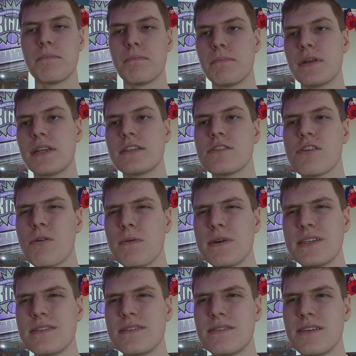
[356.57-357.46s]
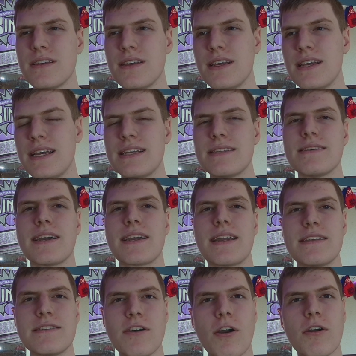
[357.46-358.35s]
But it's
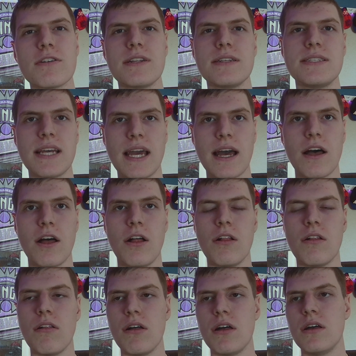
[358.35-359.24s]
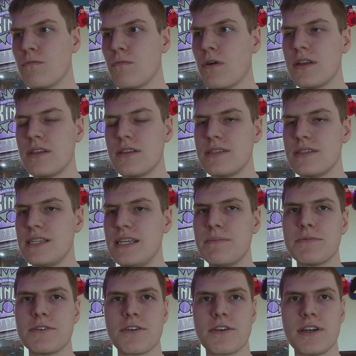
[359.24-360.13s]
hard to tell what
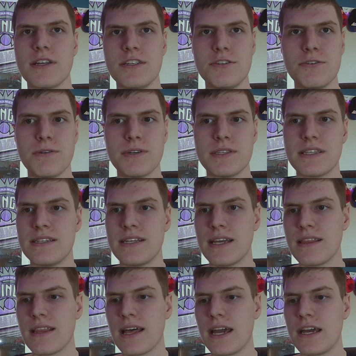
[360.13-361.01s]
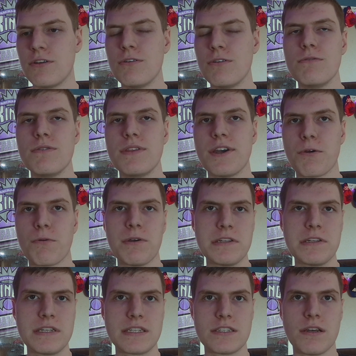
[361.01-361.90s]
teams are going to do at the deadline, who they're
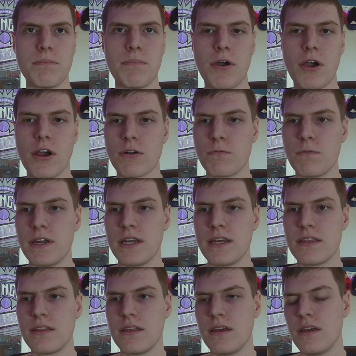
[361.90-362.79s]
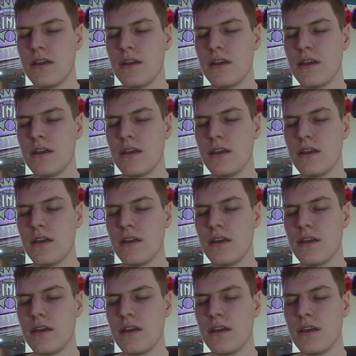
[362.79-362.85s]
willing to part with.